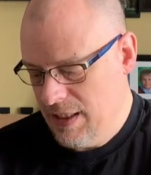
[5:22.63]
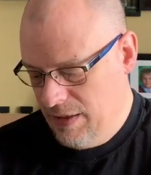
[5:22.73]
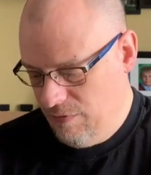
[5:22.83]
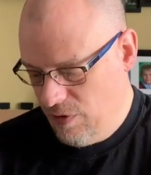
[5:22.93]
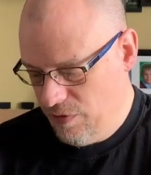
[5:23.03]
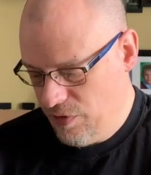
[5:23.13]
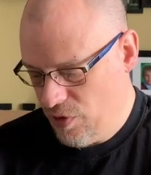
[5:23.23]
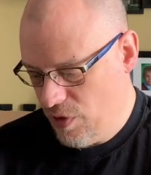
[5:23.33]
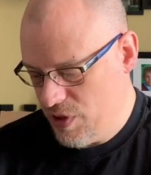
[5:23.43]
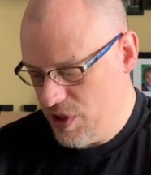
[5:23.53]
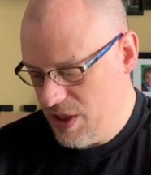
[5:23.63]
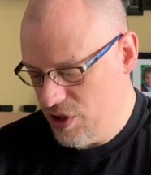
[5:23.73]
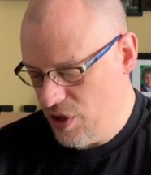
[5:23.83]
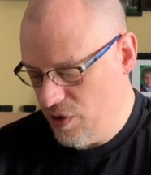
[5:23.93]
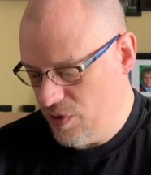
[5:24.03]
for of course it
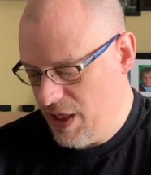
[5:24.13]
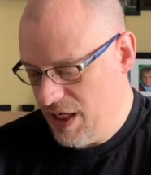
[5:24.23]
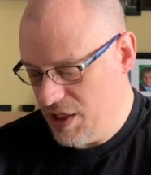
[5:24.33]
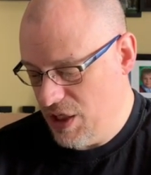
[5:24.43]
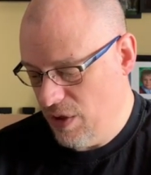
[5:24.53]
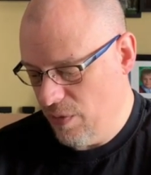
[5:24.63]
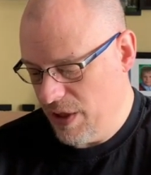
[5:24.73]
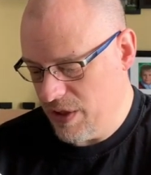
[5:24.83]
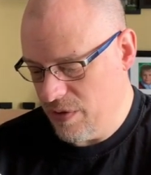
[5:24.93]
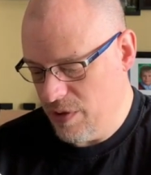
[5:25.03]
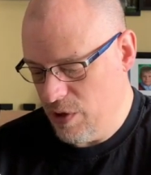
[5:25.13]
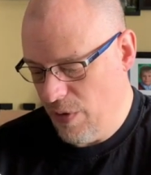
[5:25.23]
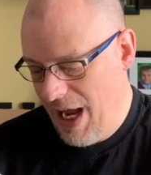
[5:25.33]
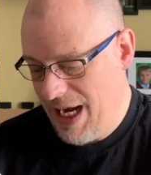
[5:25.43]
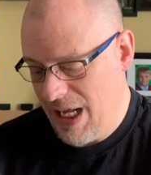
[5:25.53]
showed that no one who knew
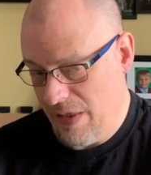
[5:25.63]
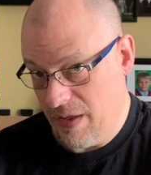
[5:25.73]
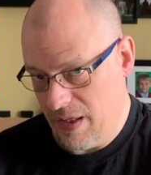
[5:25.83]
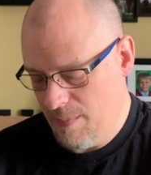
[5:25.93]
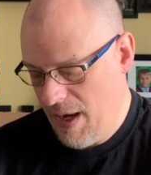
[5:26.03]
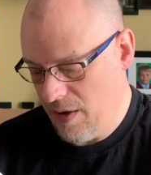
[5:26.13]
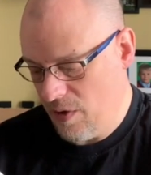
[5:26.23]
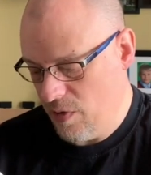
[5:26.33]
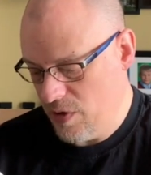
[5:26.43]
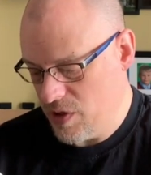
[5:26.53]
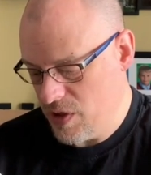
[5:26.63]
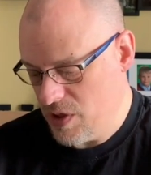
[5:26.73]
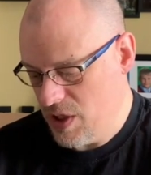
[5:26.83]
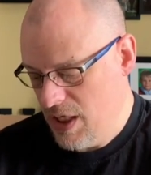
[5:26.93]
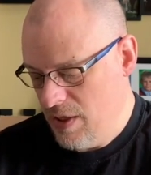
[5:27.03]
anything about horses